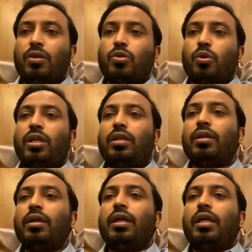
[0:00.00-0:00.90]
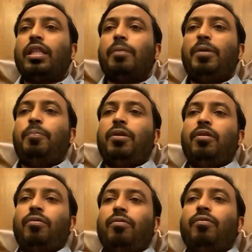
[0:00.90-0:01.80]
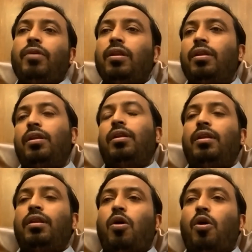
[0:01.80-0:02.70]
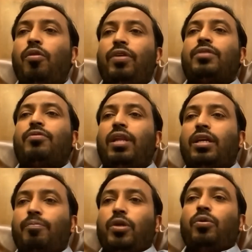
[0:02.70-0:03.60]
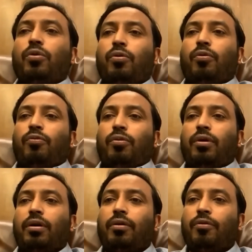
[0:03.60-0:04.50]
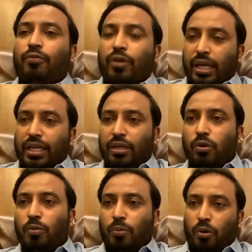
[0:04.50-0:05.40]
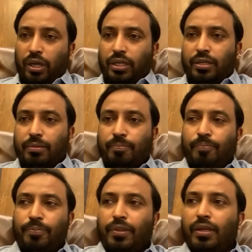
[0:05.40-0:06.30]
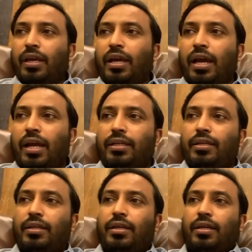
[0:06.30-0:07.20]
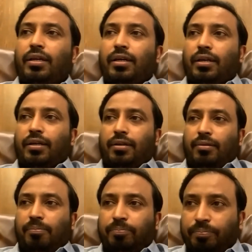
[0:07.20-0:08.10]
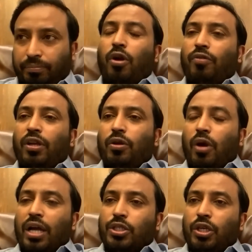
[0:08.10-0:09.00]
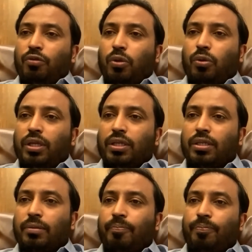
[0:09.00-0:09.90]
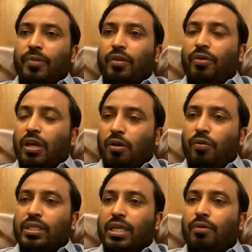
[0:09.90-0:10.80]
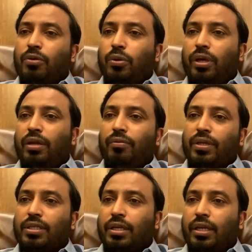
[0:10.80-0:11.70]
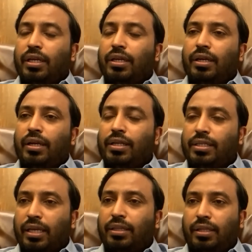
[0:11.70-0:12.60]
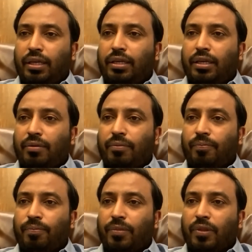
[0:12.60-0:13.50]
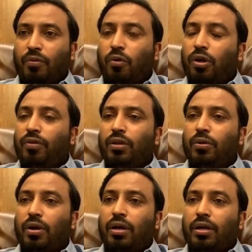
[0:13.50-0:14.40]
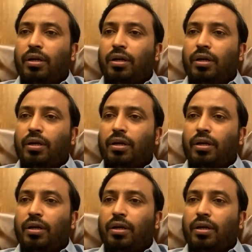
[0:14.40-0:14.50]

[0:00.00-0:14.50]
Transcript: so that the people will always welcome you for any good product. And what will you achieve through this? We always have to invest in design thinking. What will you